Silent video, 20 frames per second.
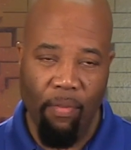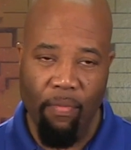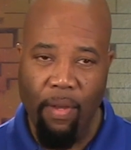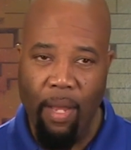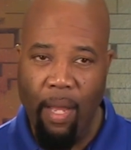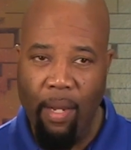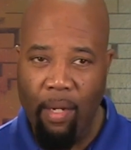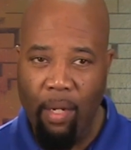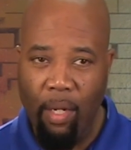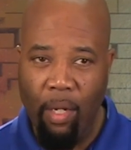to be
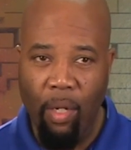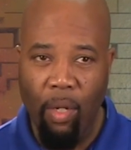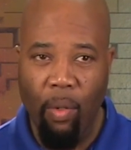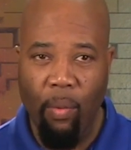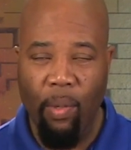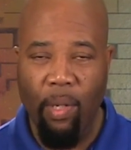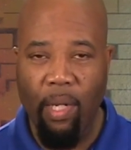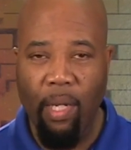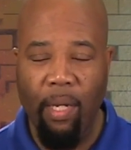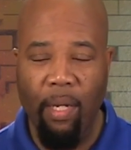found in the
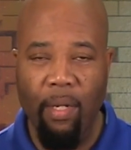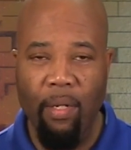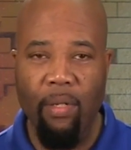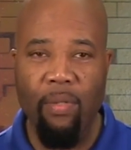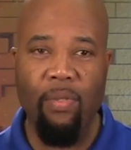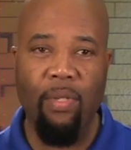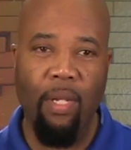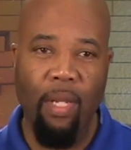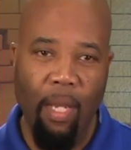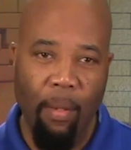lower
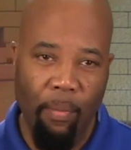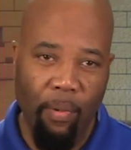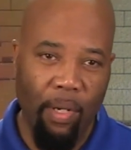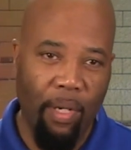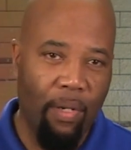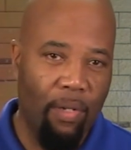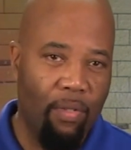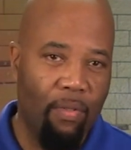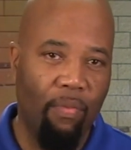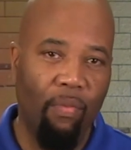gears. And the upper
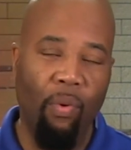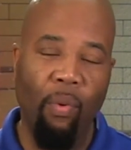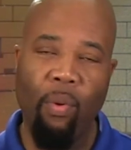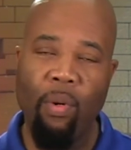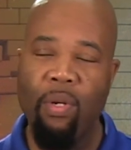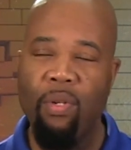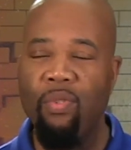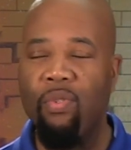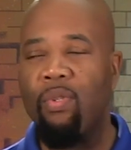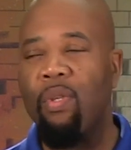gears, of
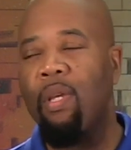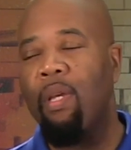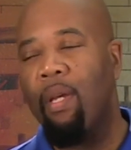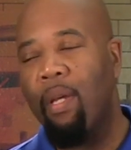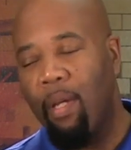course,